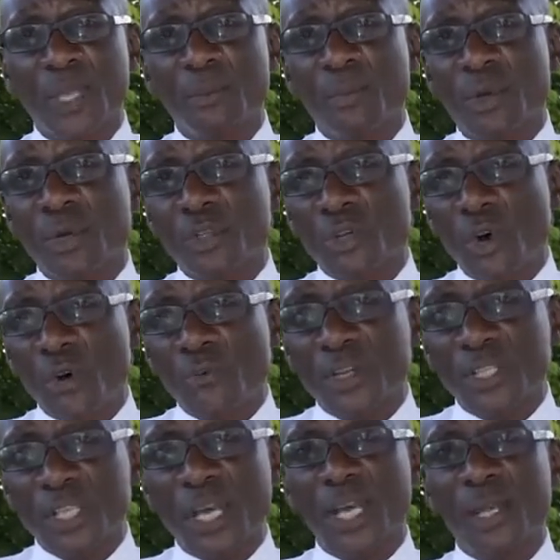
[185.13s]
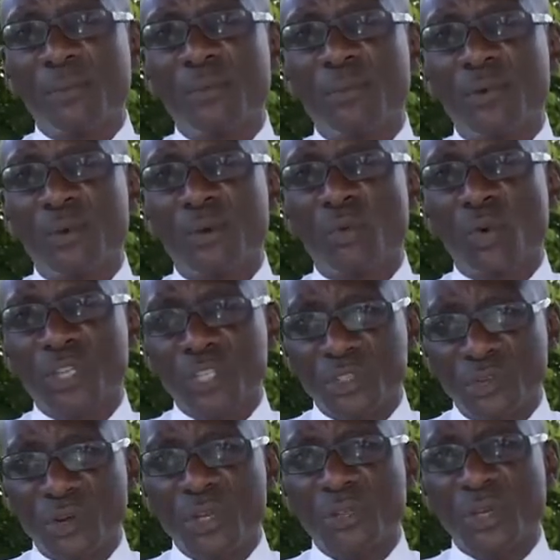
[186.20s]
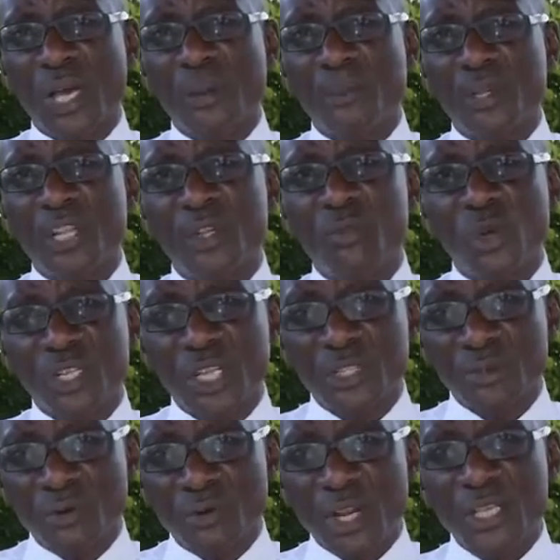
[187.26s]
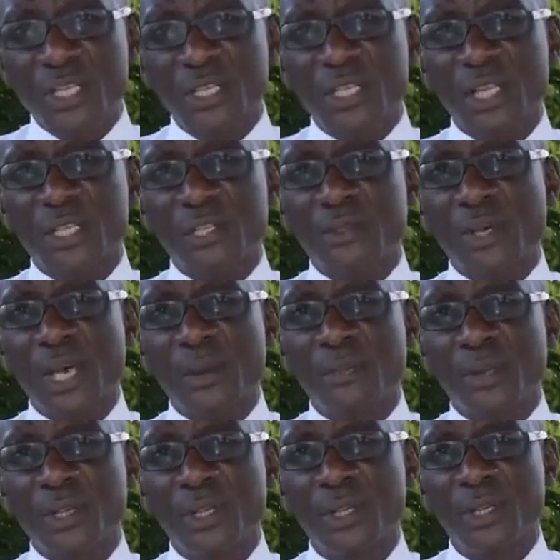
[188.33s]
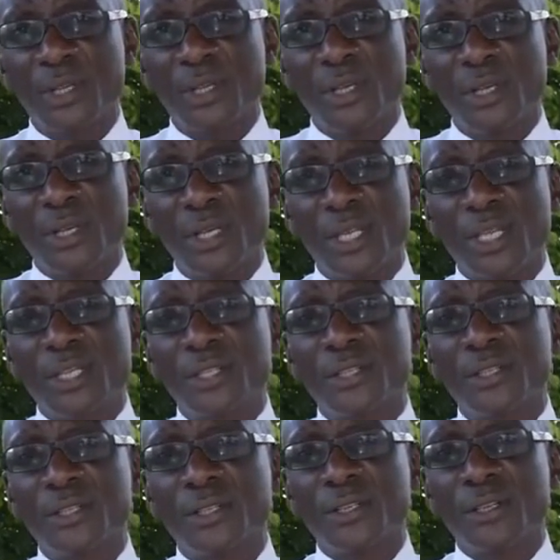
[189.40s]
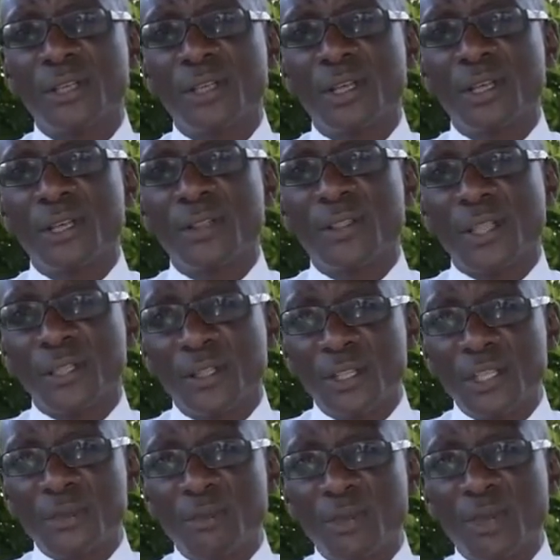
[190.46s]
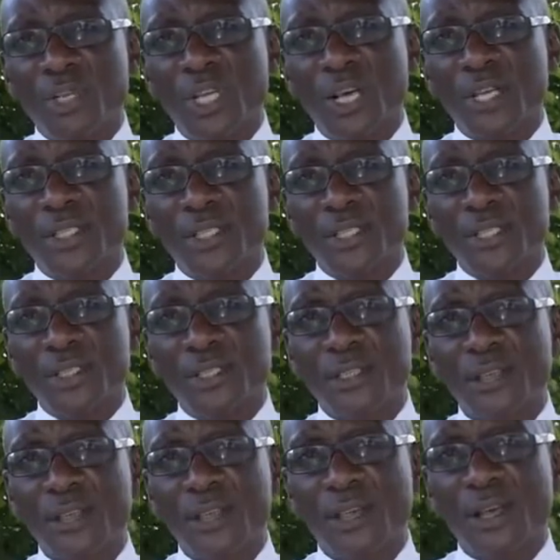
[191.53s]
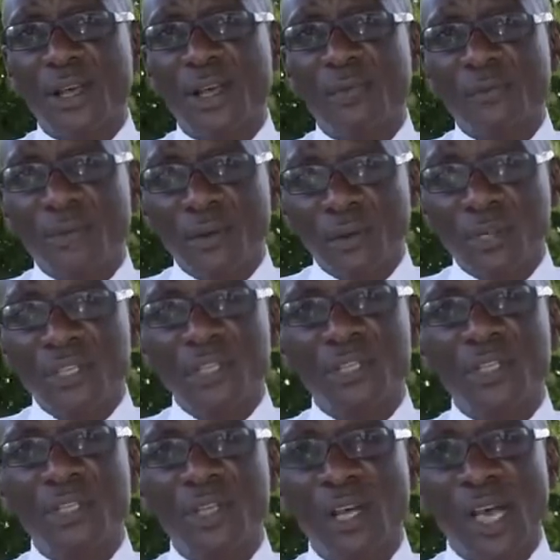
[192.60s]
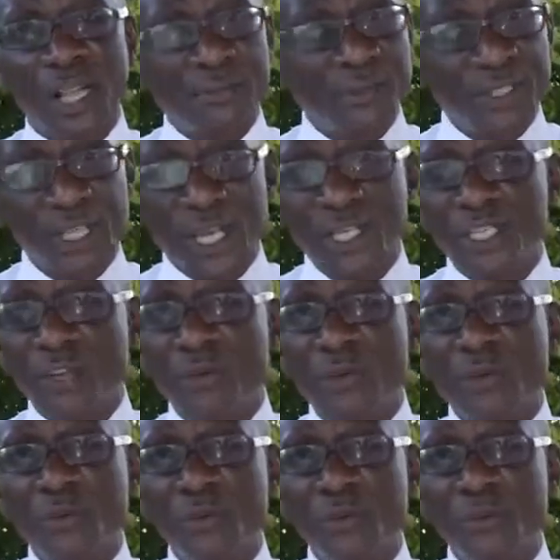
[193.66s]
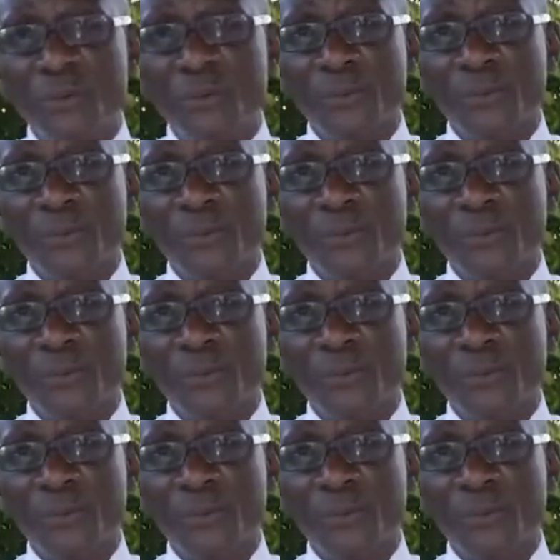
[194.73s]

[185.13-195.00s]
Because over time, what is going to happen and what has already started to happen is that these broadcasters have lost advertising revenue.